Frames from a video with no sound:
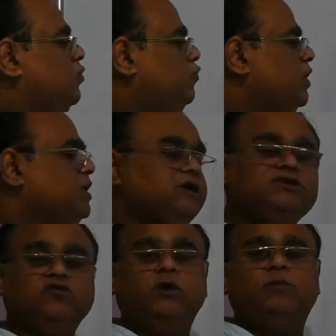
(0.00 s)

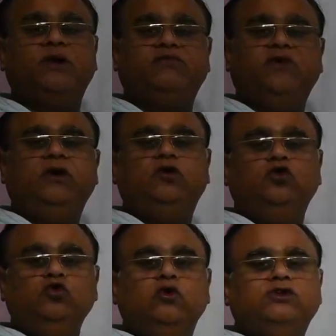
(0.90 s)
workers would prefer
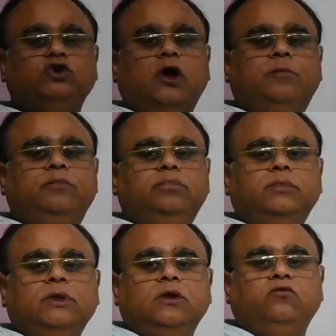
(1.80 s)
to do a job.
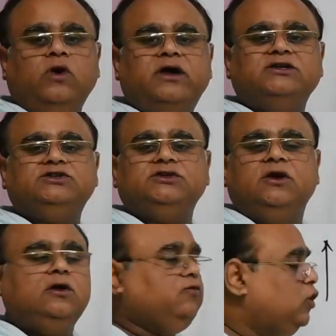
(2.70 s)
Workers
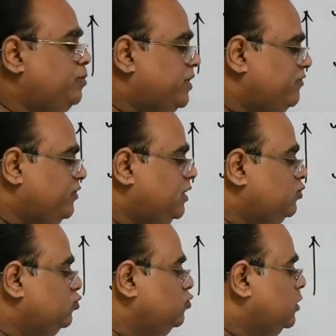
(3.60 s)
would prefer
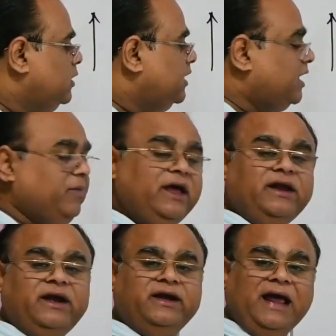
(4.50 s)
to remain
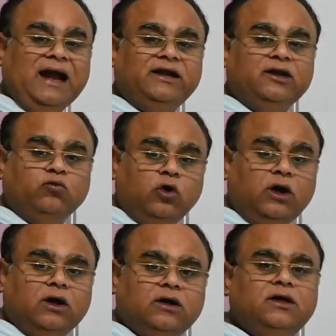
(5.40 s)
intact in
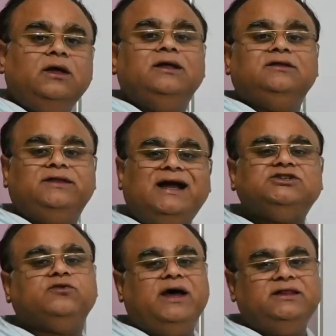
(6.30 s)
work.
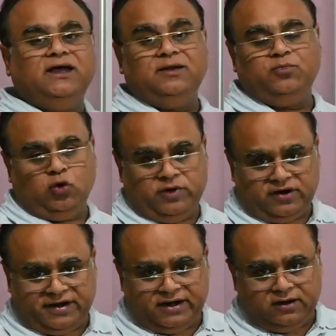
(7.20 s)
That's why the
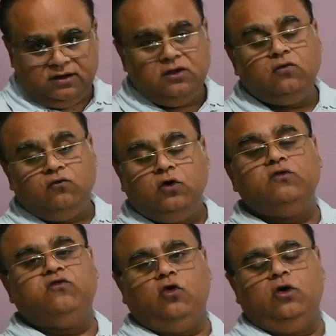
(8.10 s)
unemployment rate
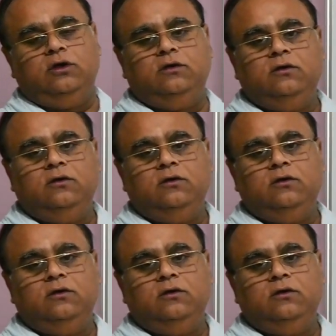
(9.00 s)
would fall.